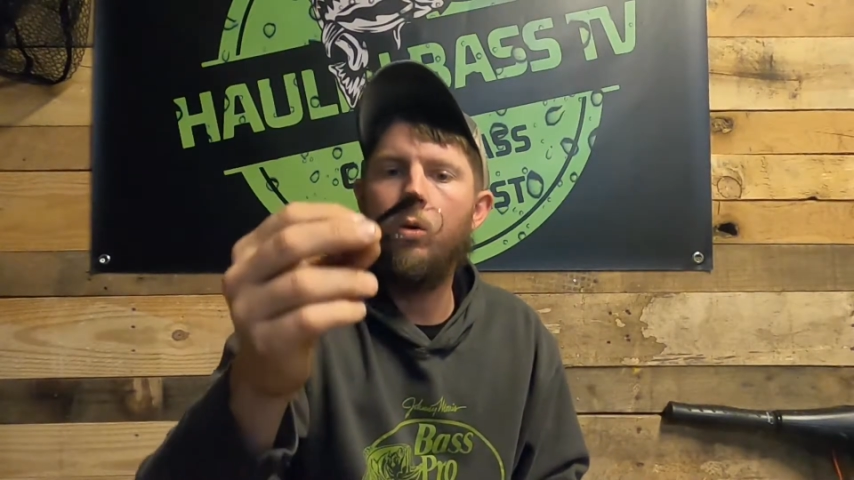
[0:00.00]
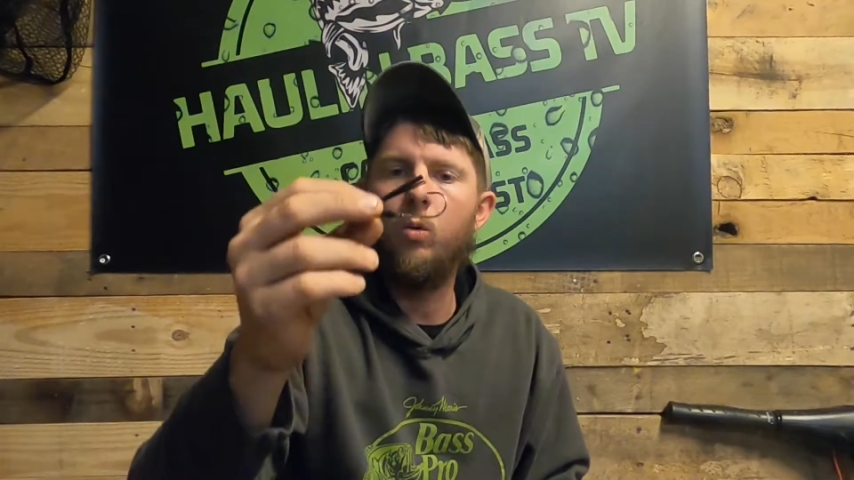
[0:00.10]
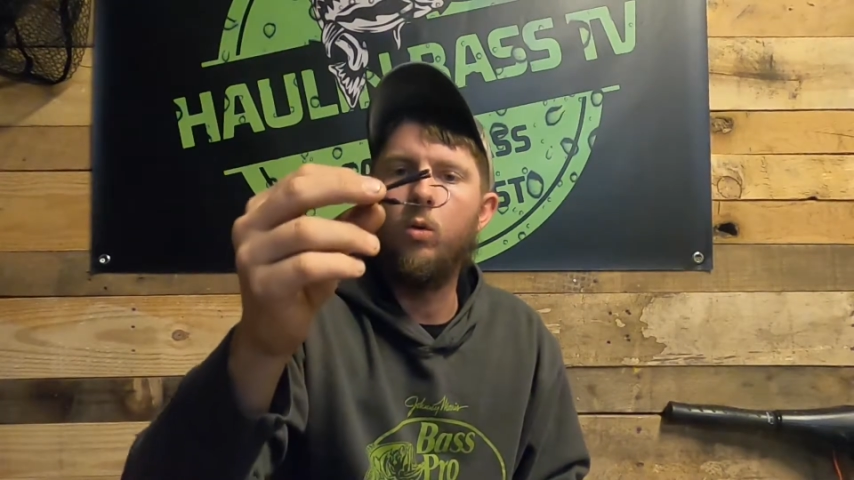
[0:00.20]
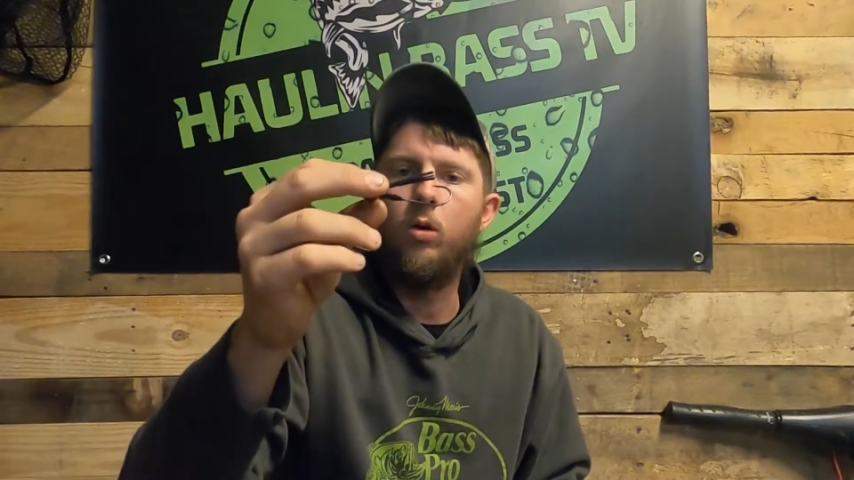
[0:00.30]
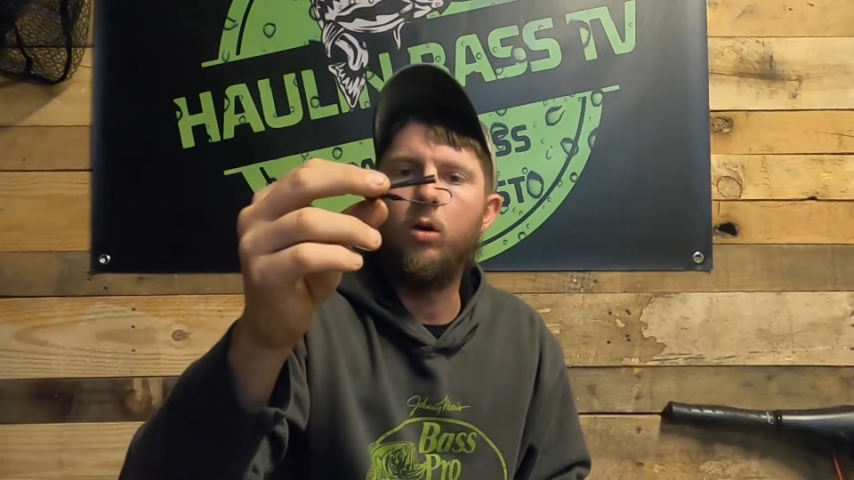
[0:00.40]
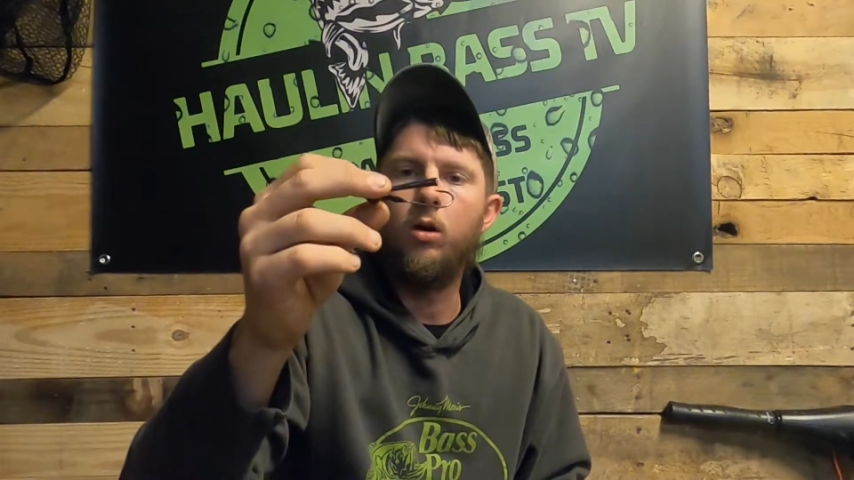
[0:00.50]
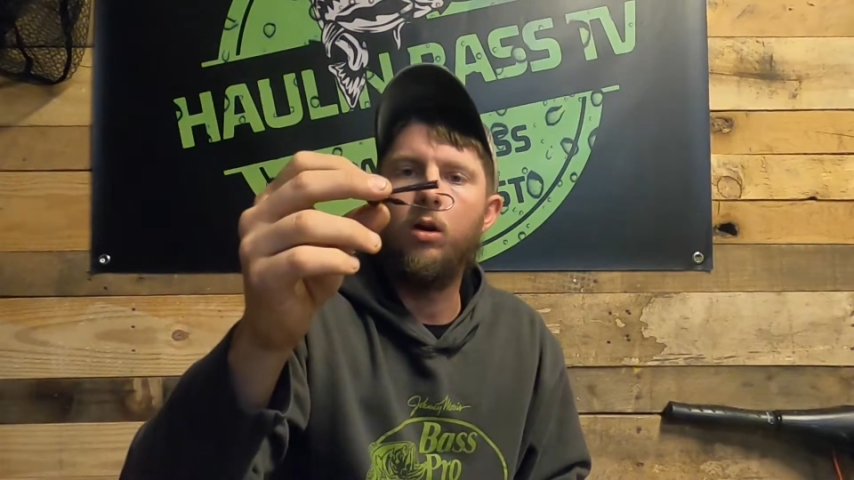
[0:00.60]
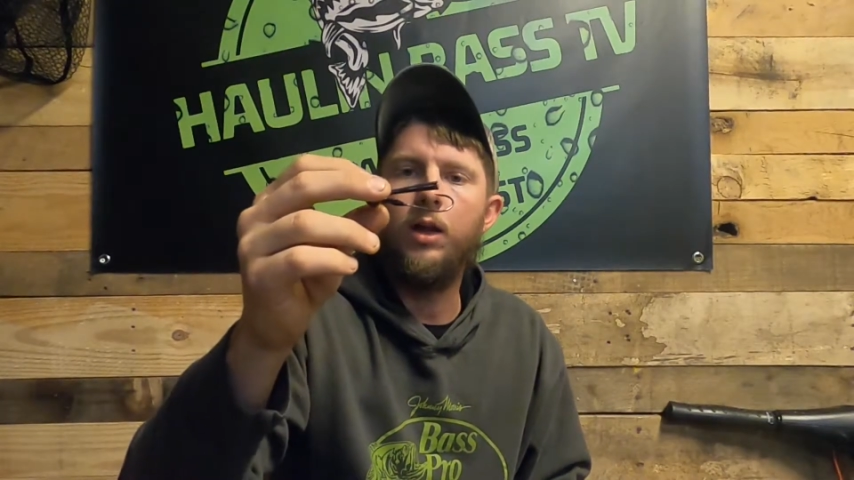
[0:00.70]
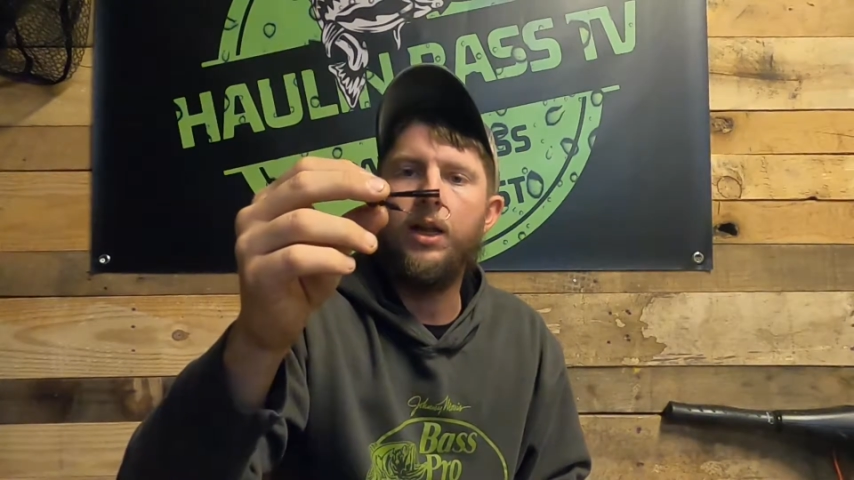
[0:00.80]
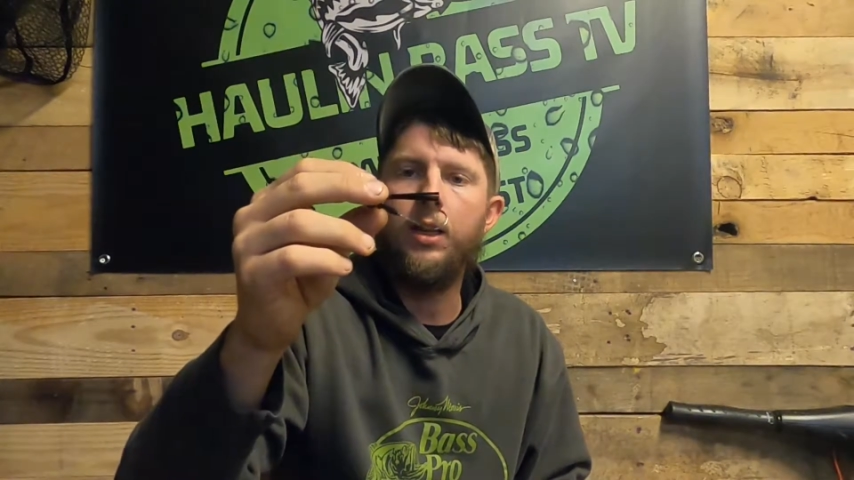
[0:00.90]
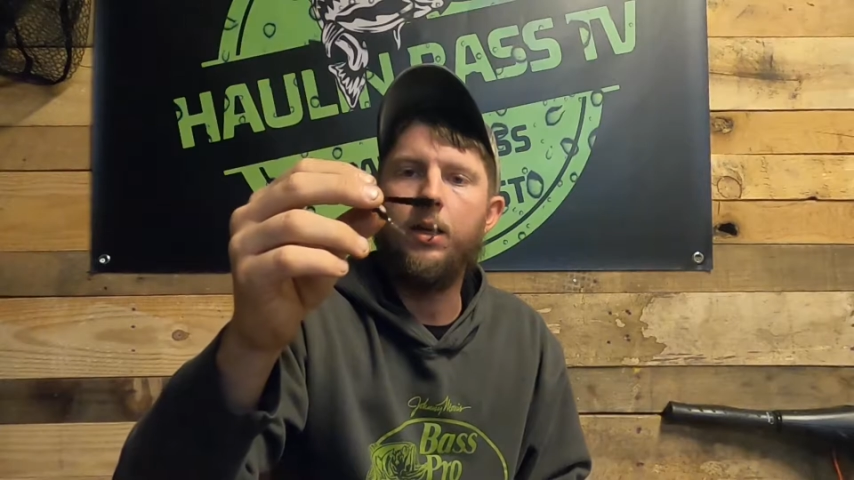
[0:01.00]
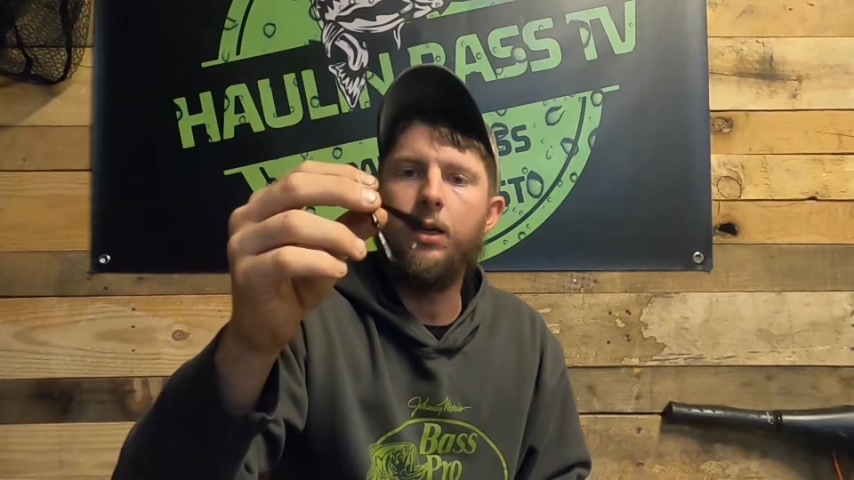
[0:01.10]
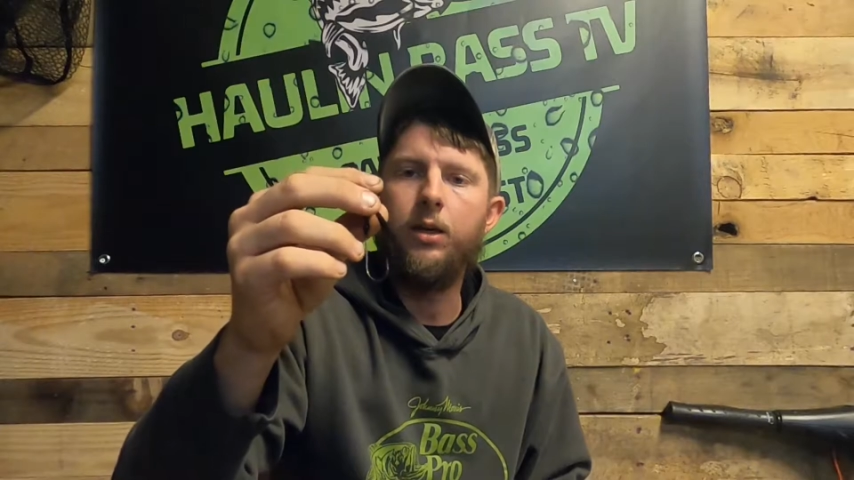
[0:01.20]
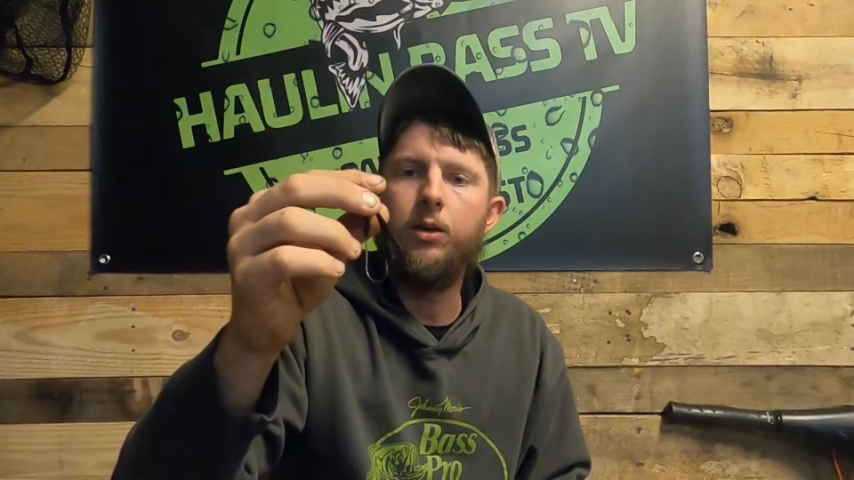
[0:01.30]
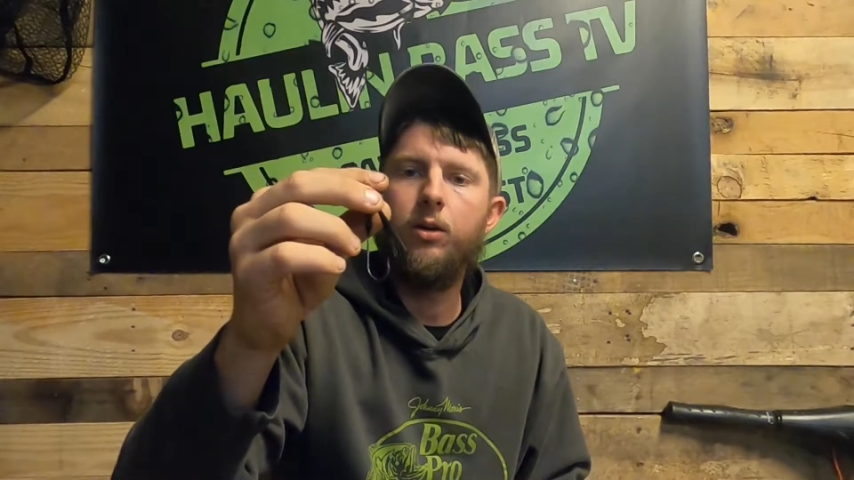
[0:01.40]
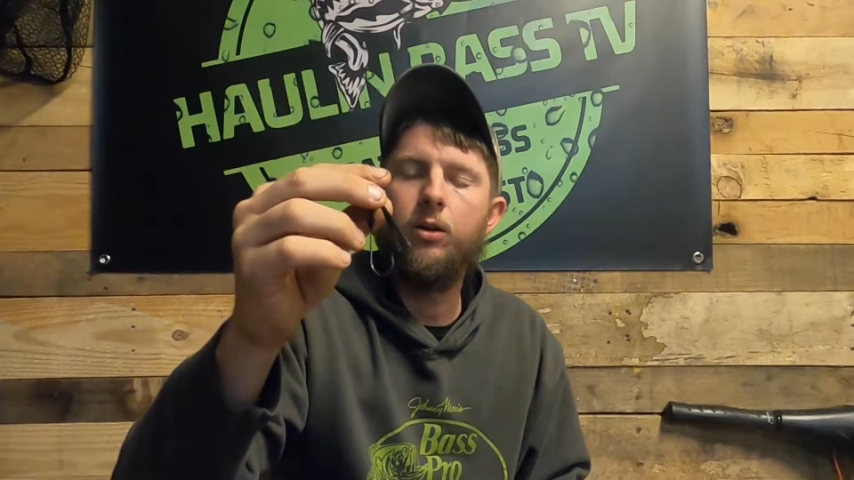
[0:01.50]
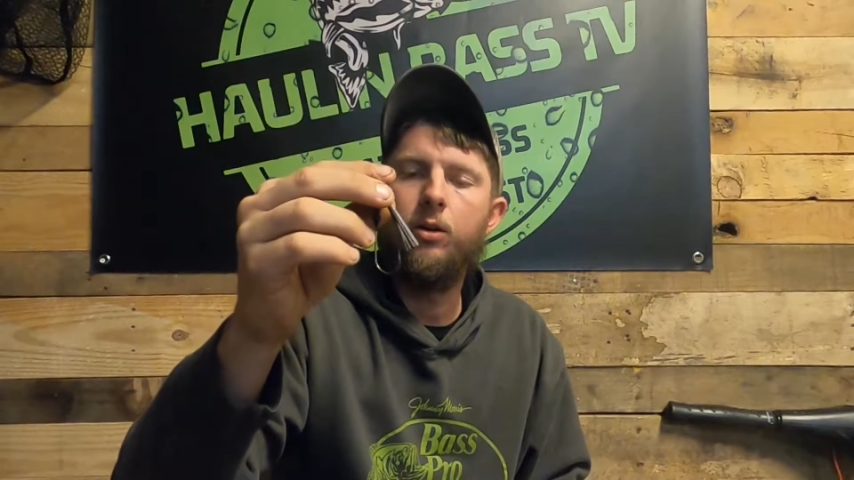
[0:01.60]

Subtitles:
or a